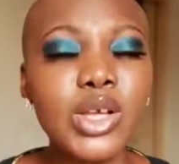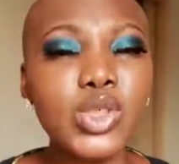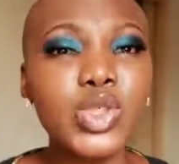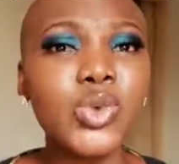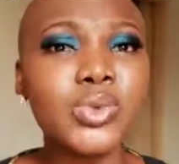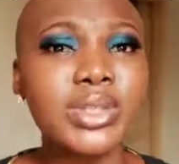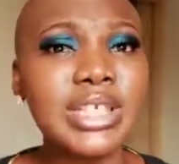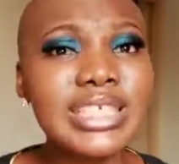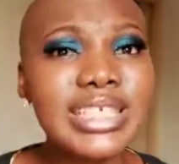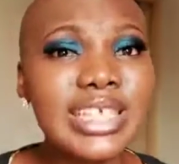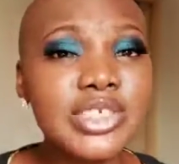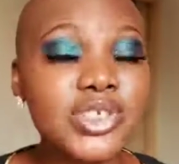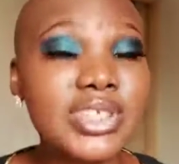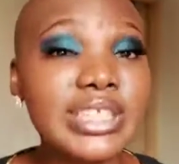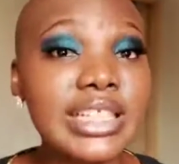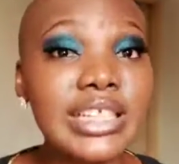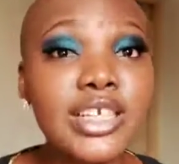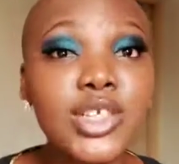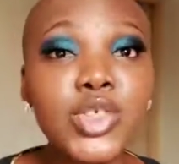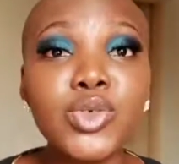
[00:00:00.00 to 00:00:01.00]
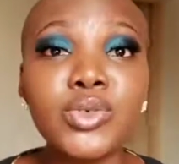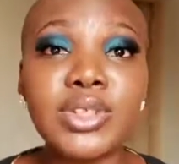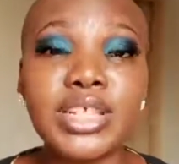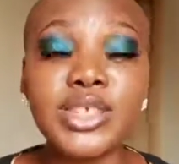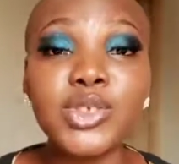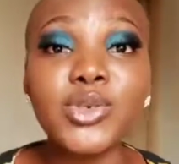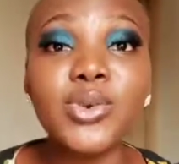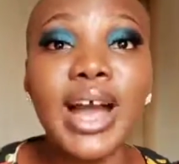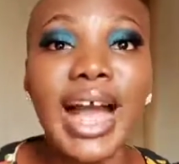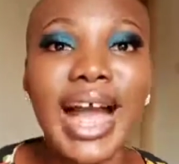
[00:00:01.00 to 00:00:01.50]
So these are just
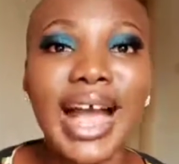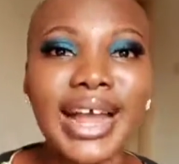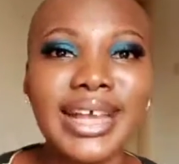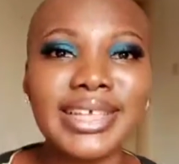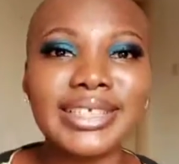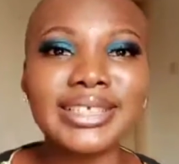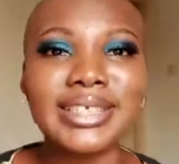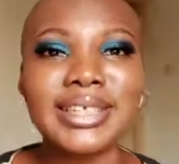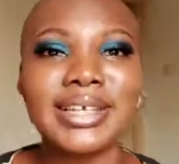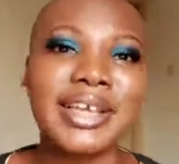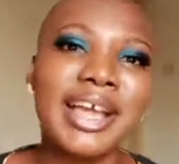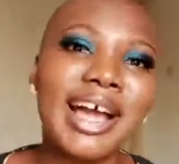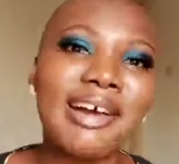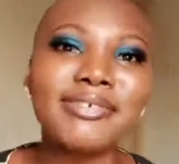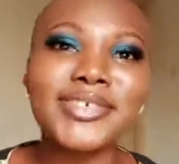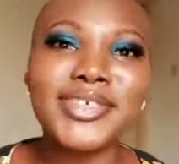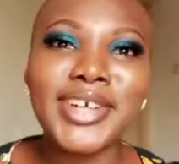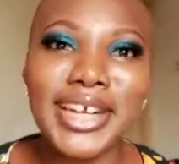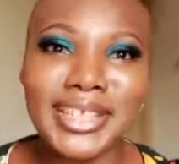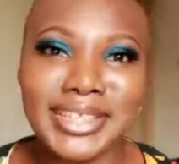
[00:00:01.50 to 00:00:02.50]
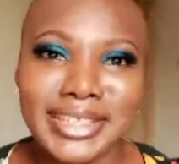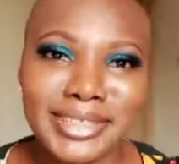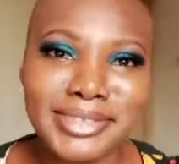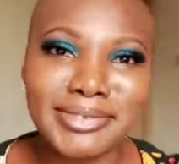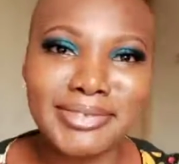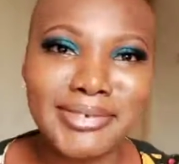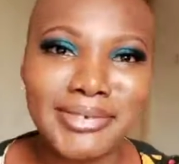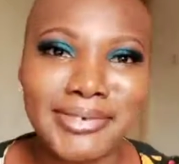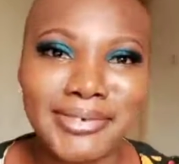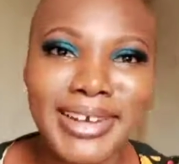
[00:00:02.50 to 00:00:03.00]
little hacks. I've tried it,
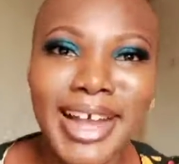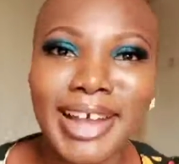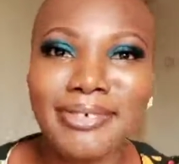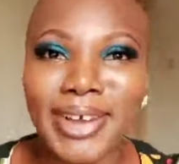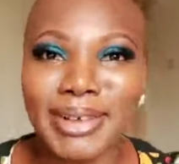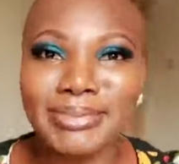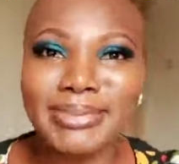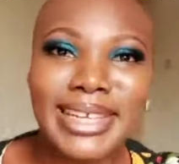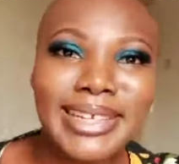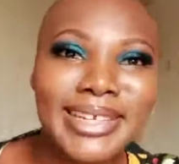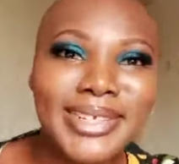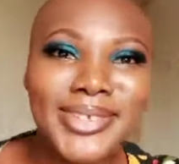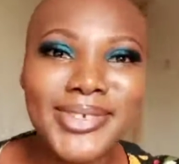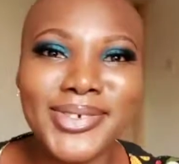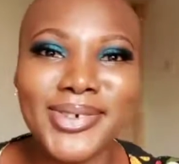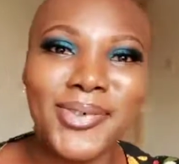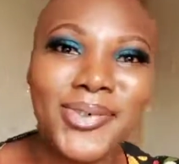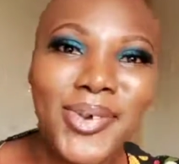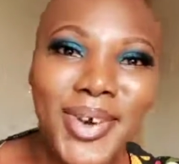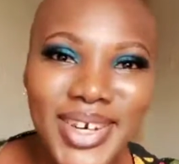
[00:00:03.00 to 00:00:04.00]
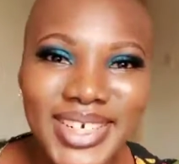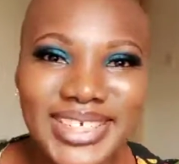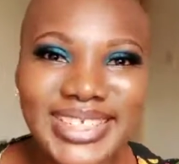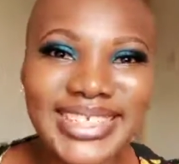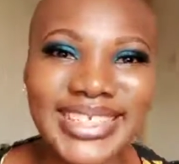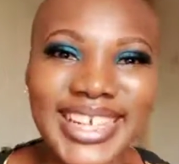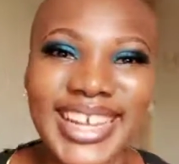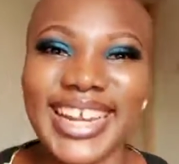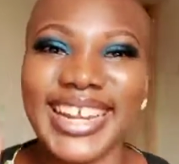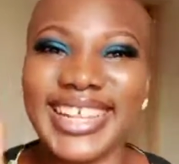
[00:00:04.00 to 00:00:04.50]
so if I'm telling you it
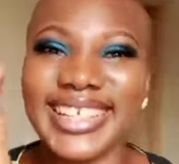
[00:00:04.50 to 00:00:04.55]
worked.